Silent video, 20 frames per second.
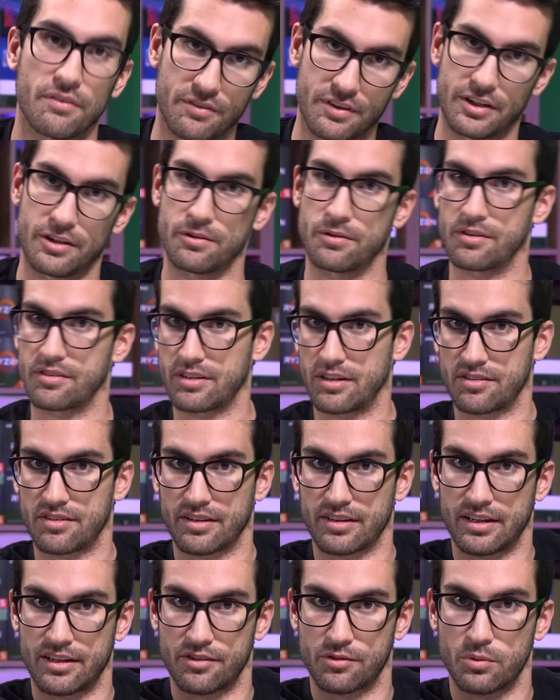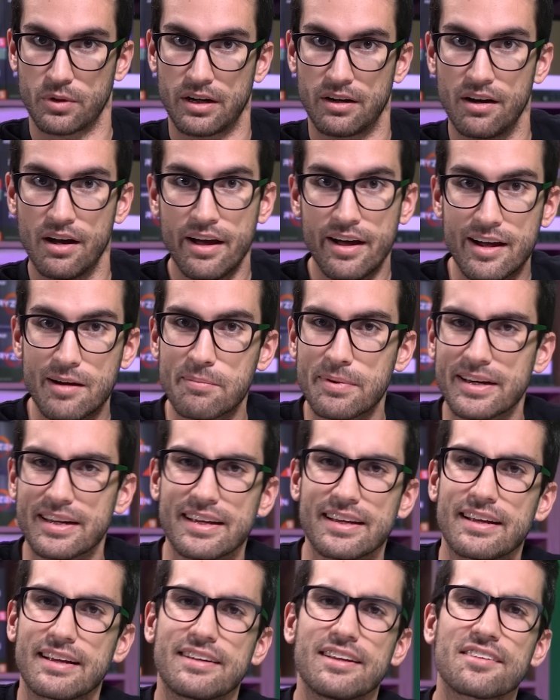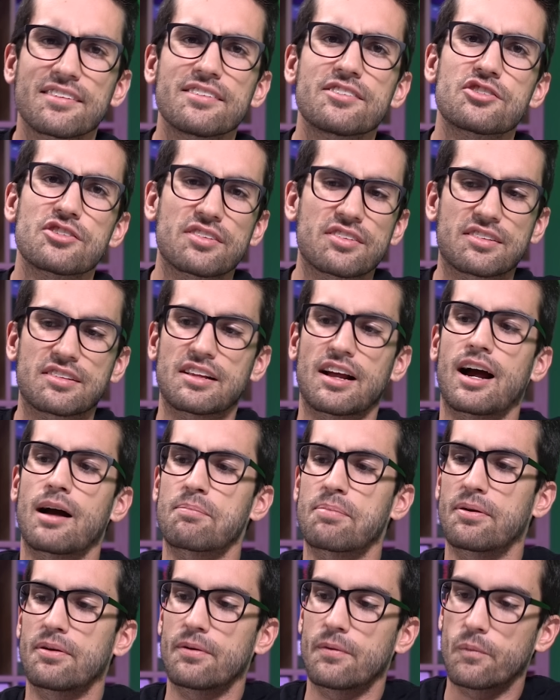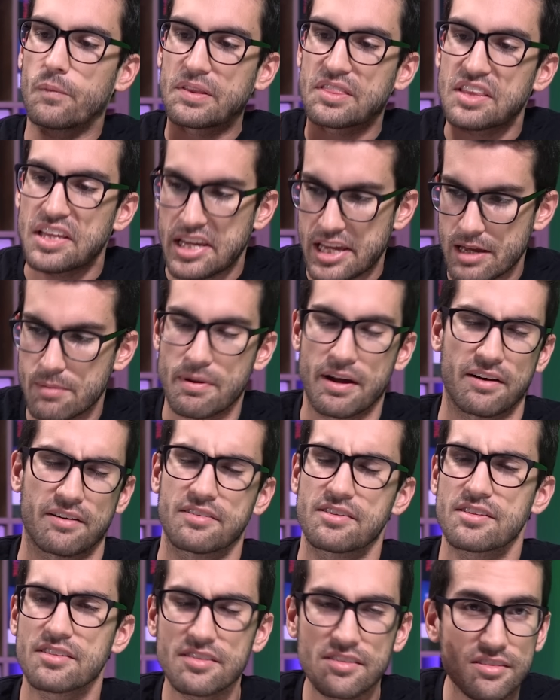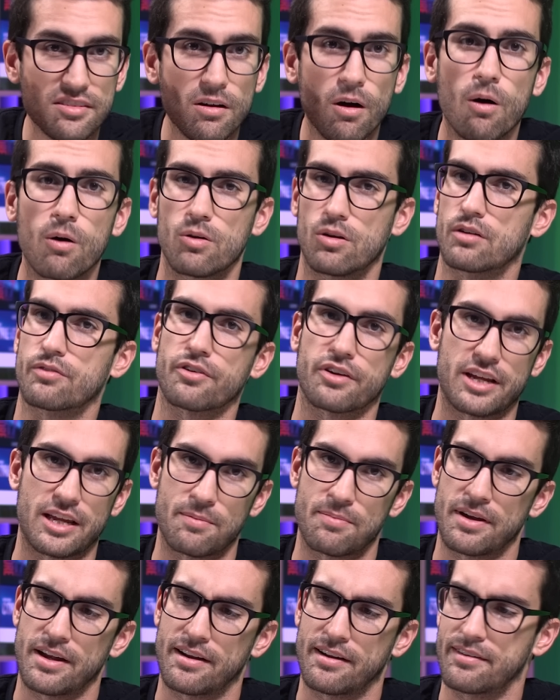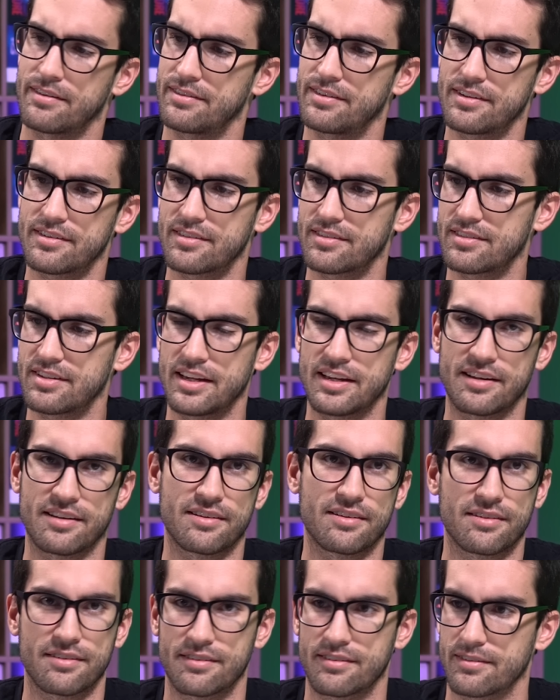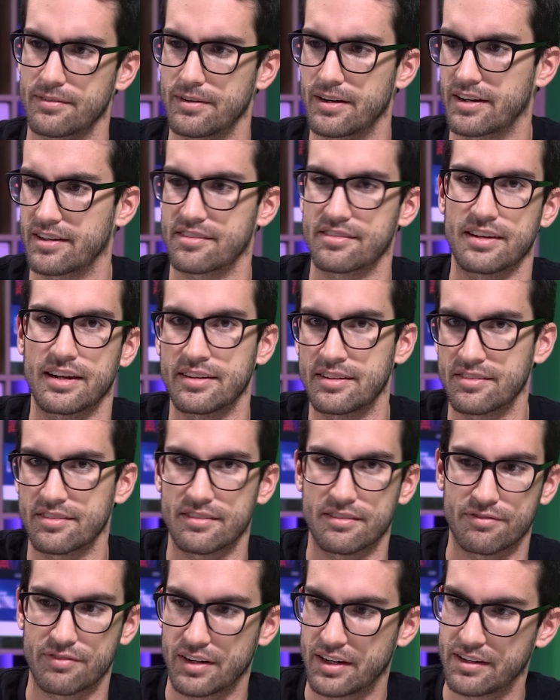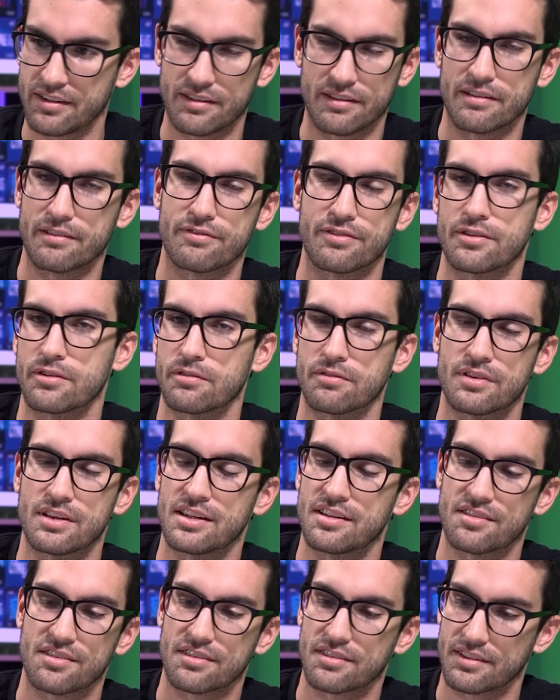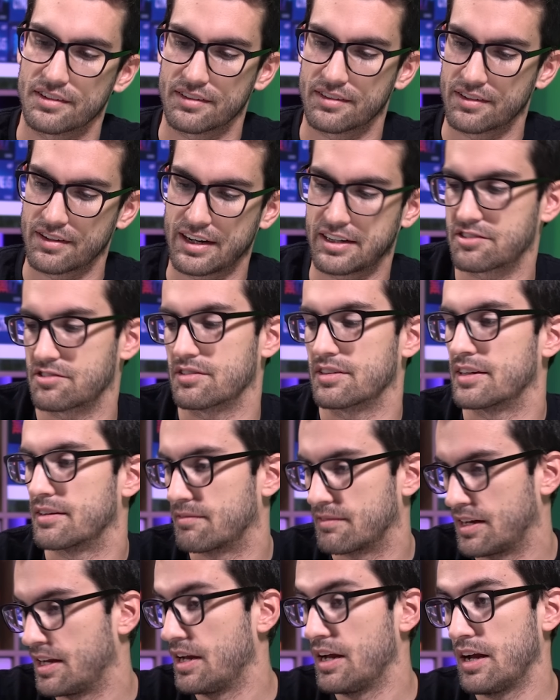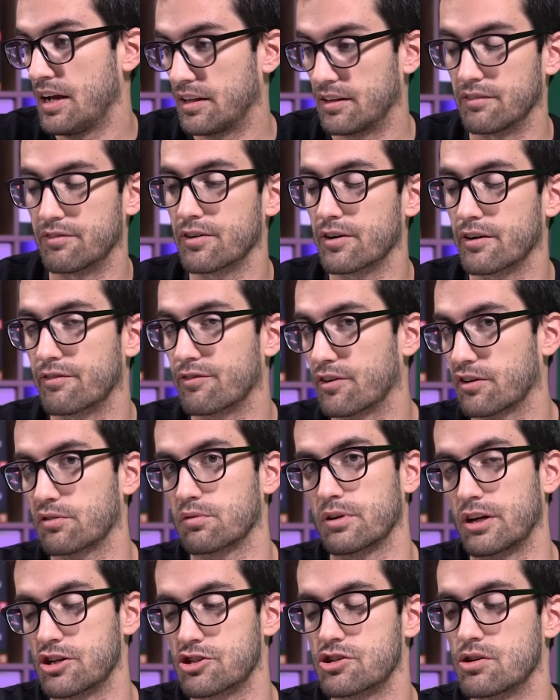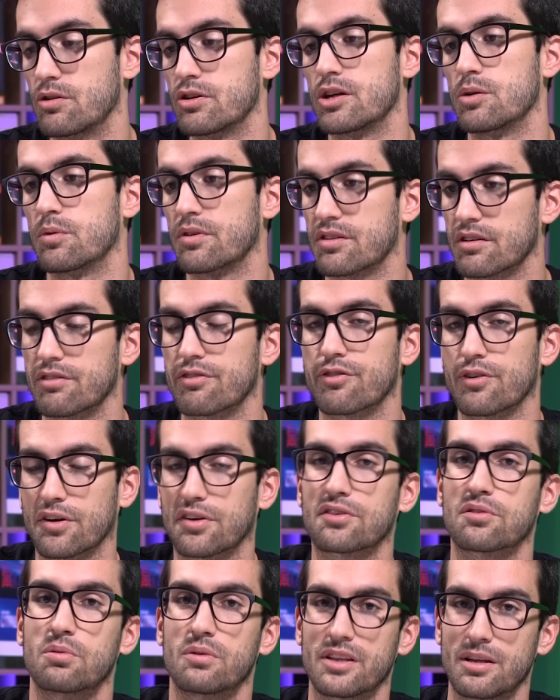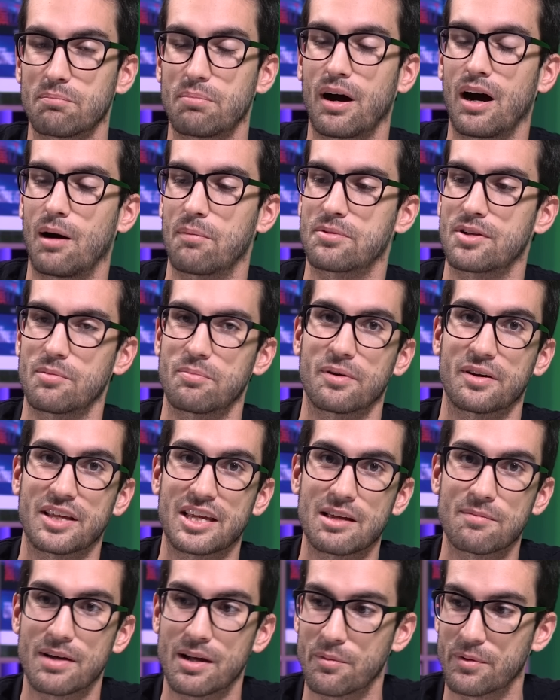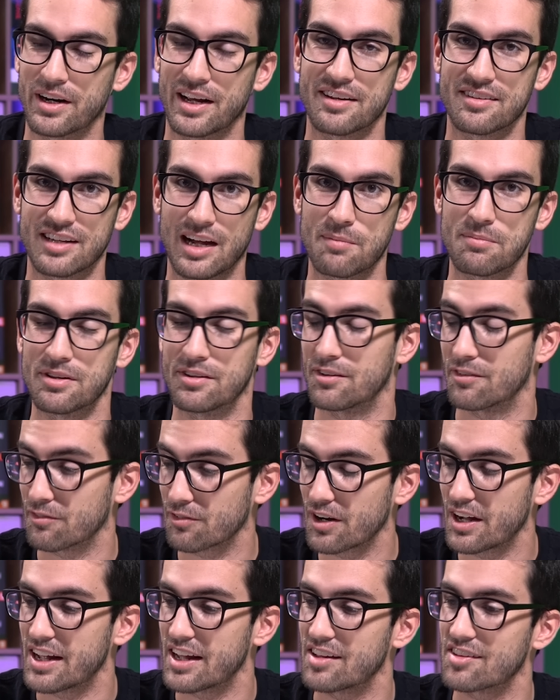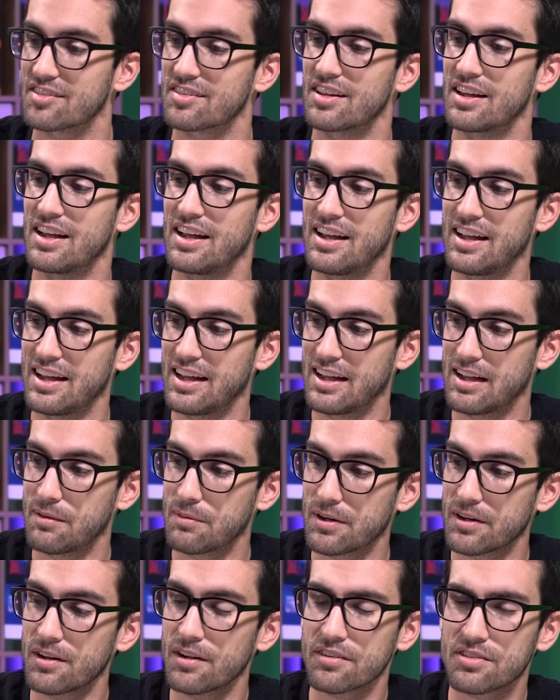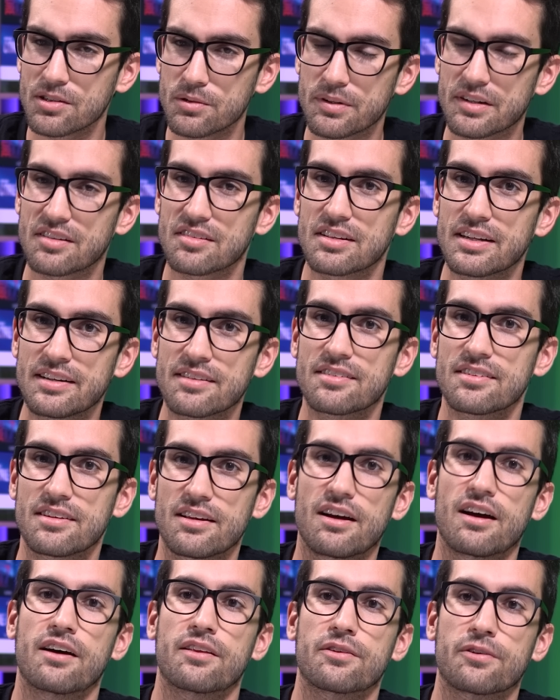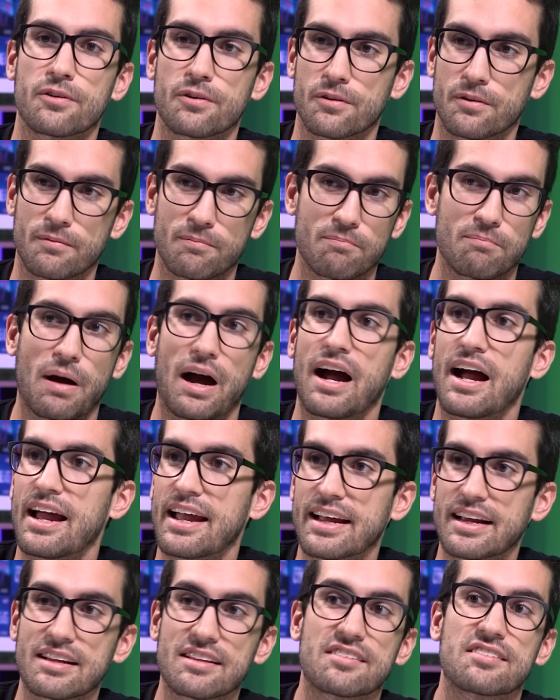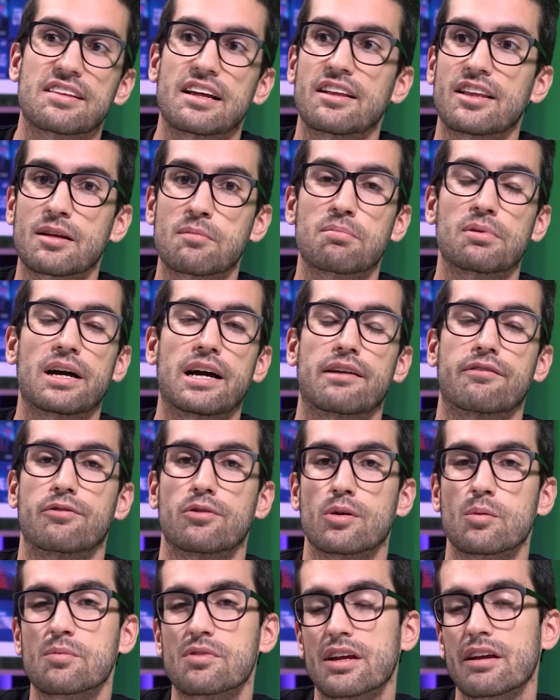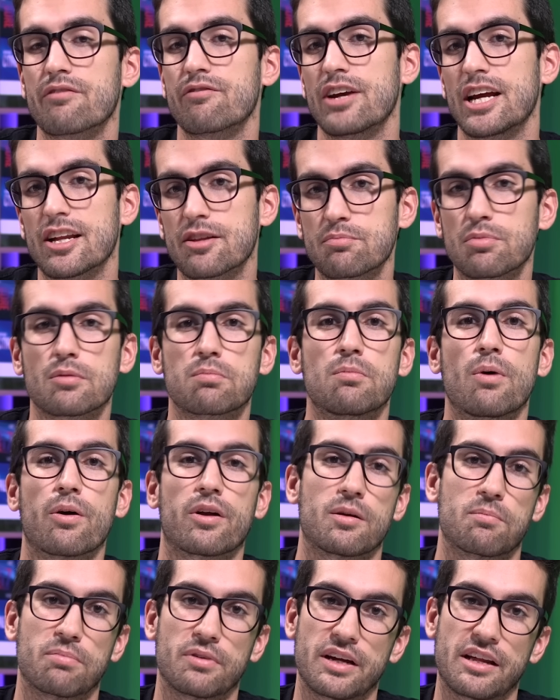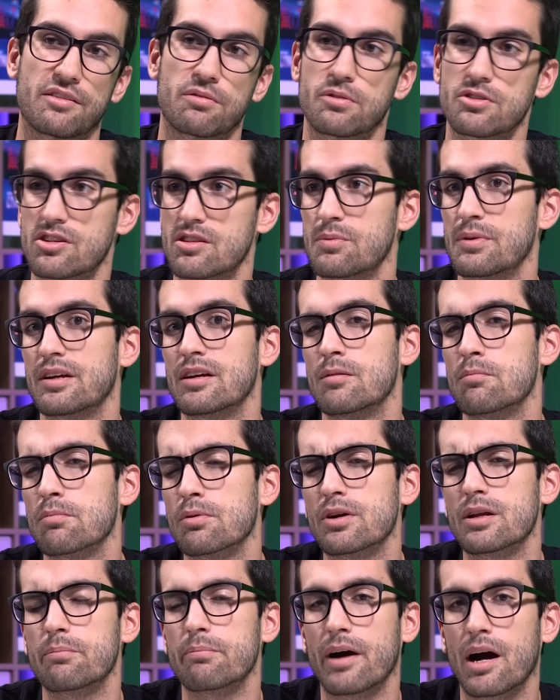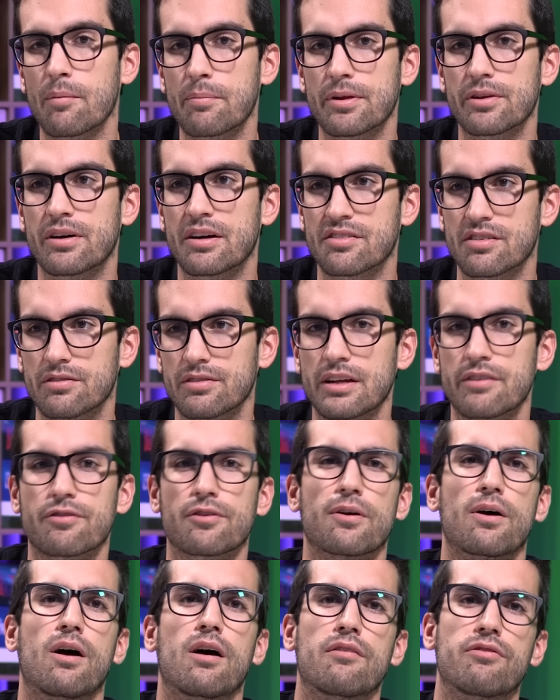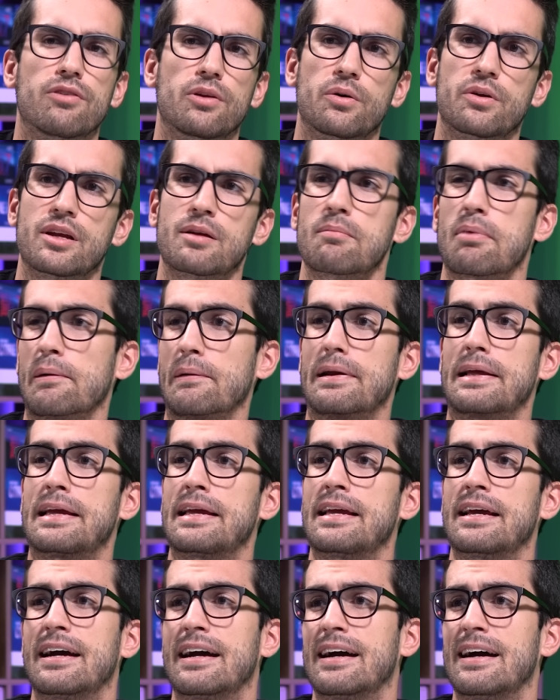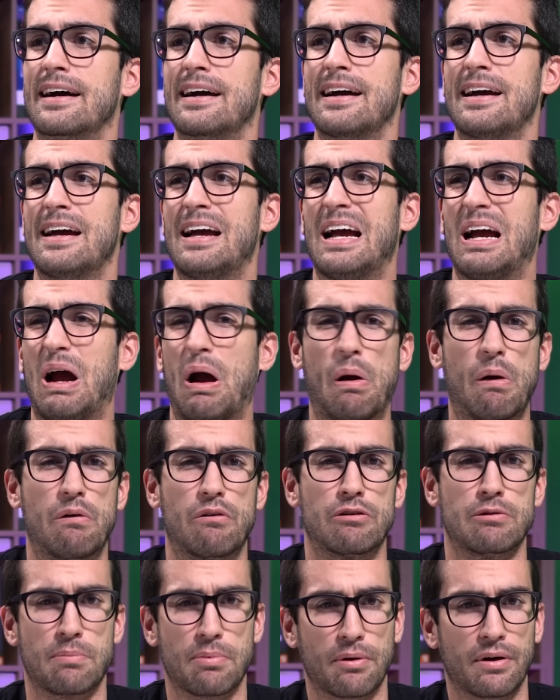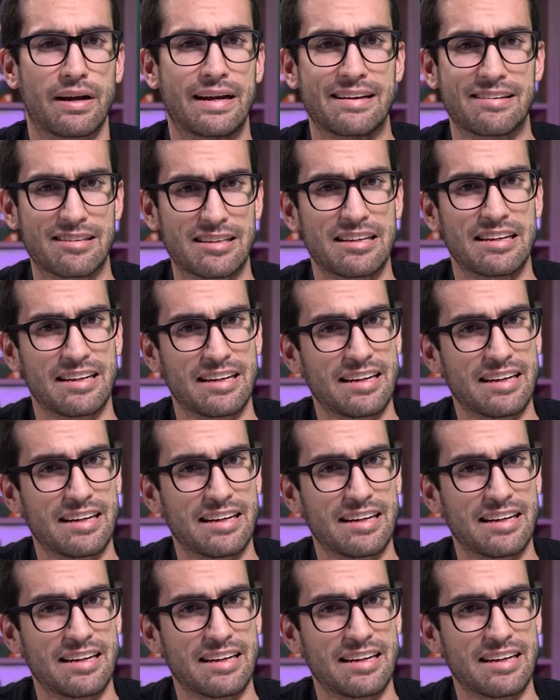have a video discussing that as well. But it doesn't just stop with eBay. This is all over eBay, and it doesn't take a rocket scientist to find a few of these. They're actually, the very first one I showed you was the first one that popped up on eBay when I typed in the phrase. But it also extends into other buying and selling platforms like Facebook Marketplace, which has become pretty popular as of late for offloading pretty overpriced